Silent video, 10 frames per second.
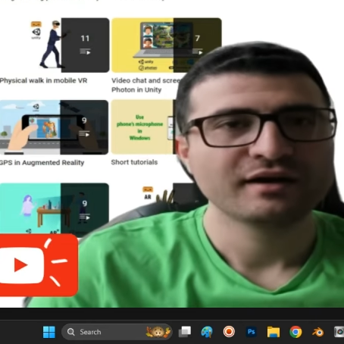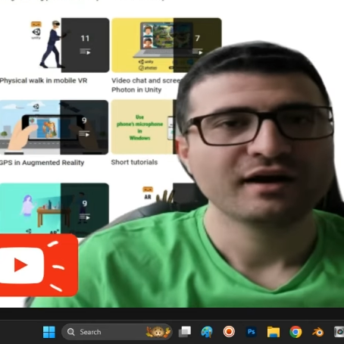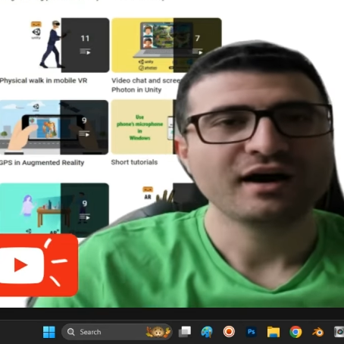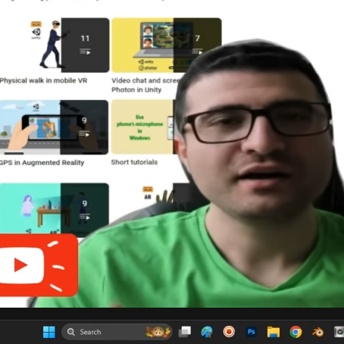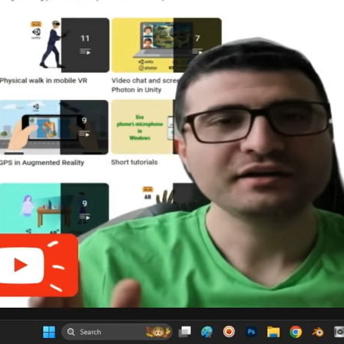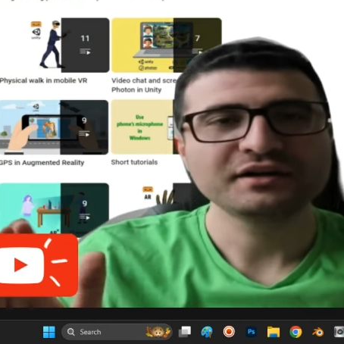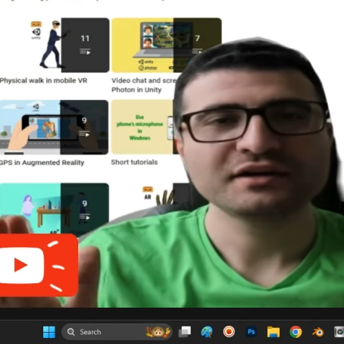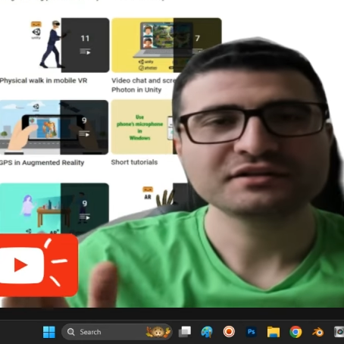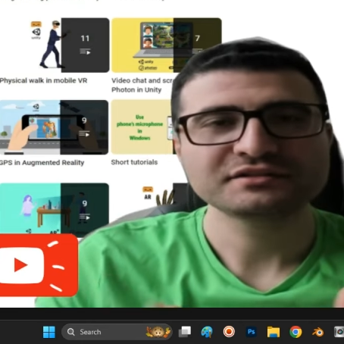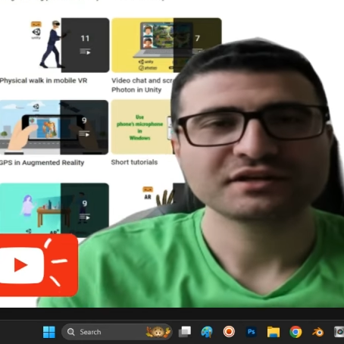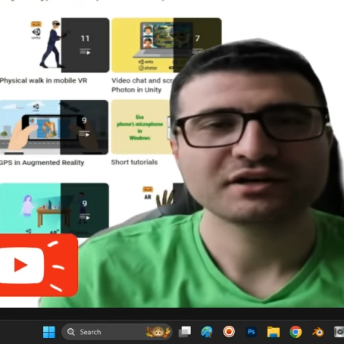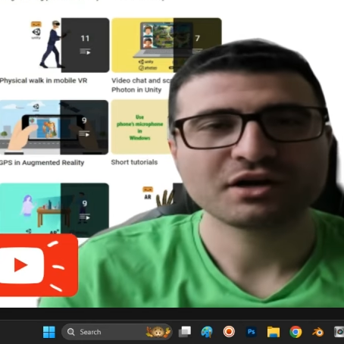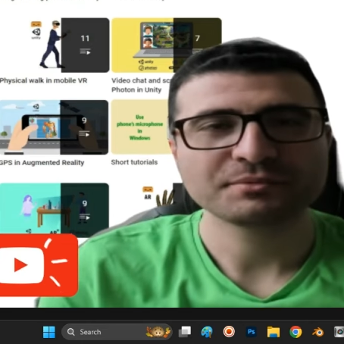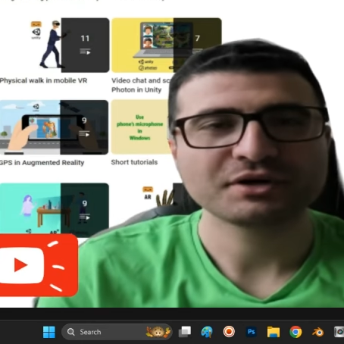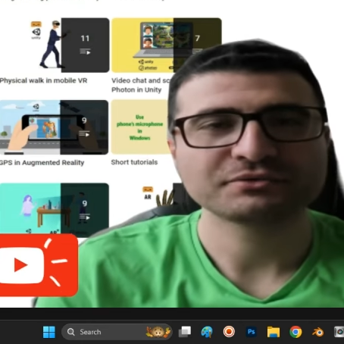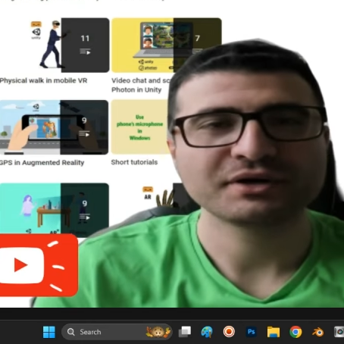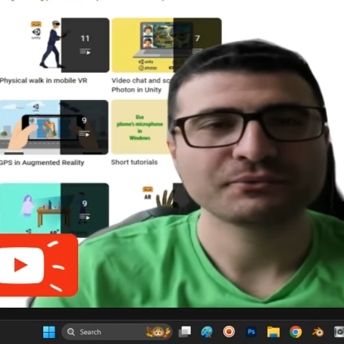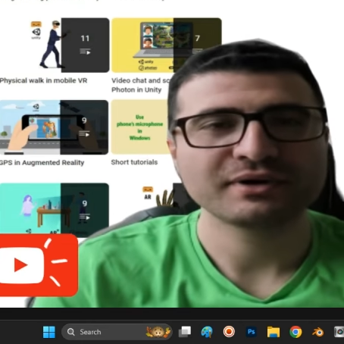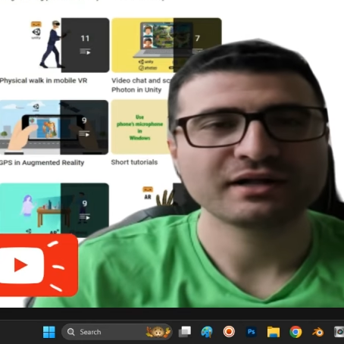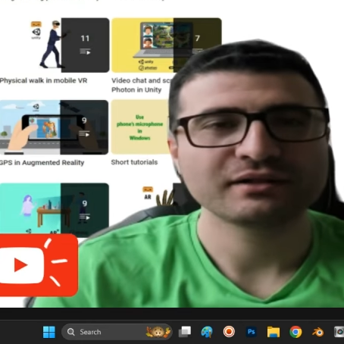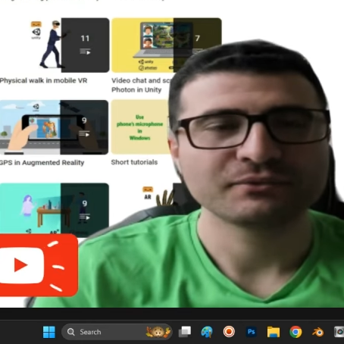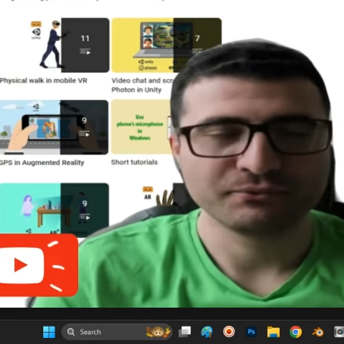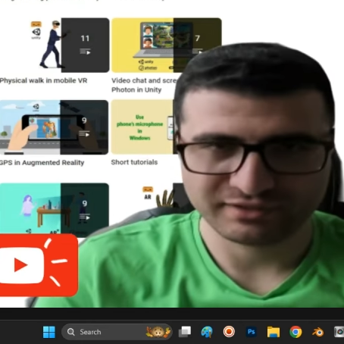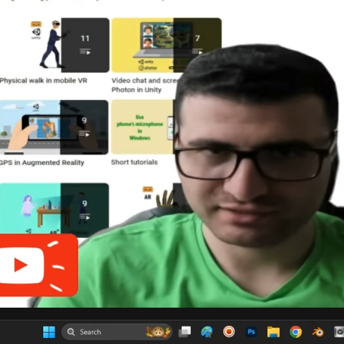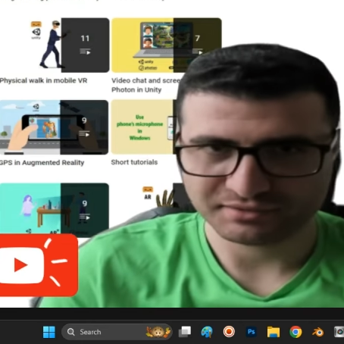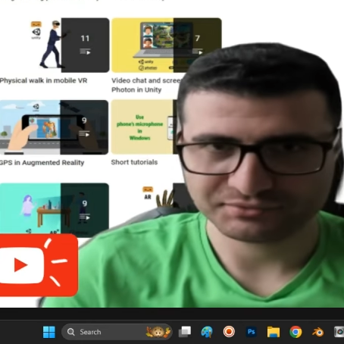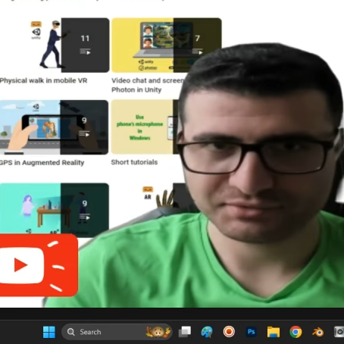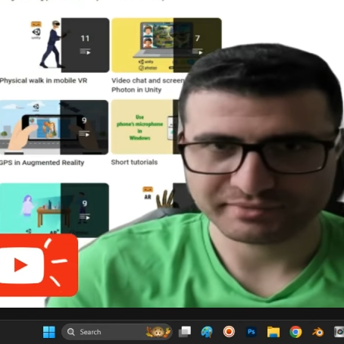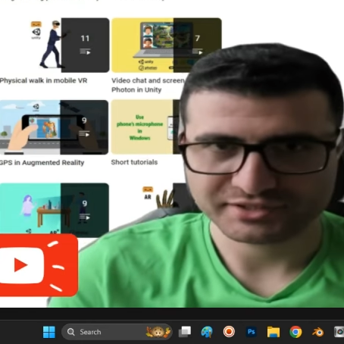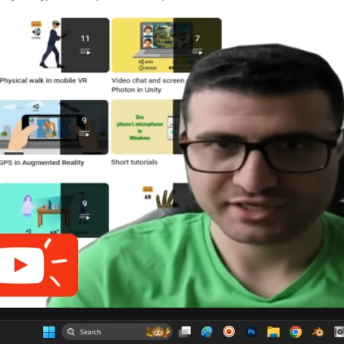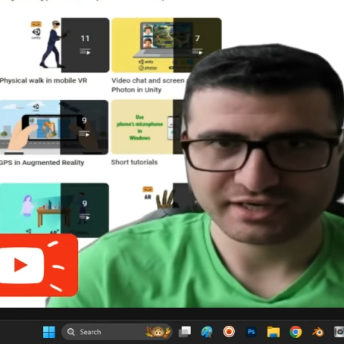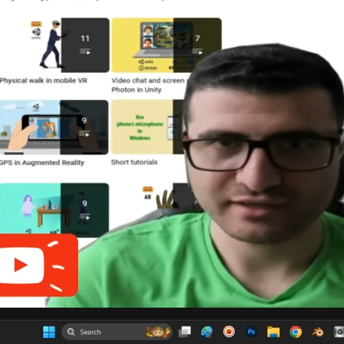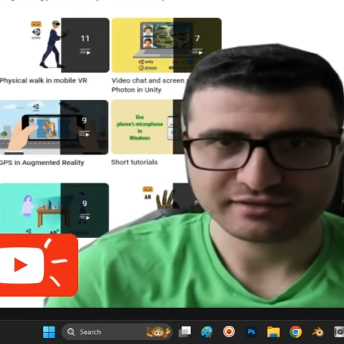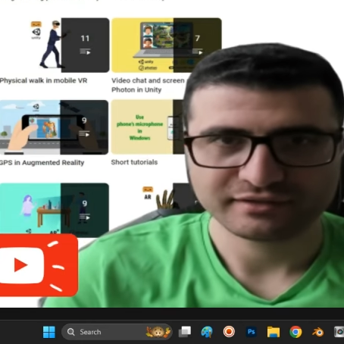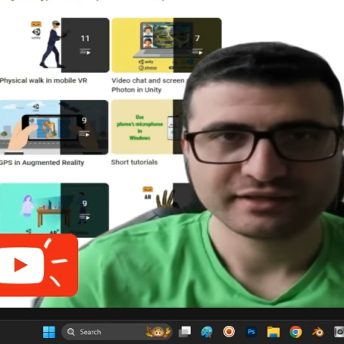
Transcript: Hi guys, I hope you're doing well. Welcome to my channel.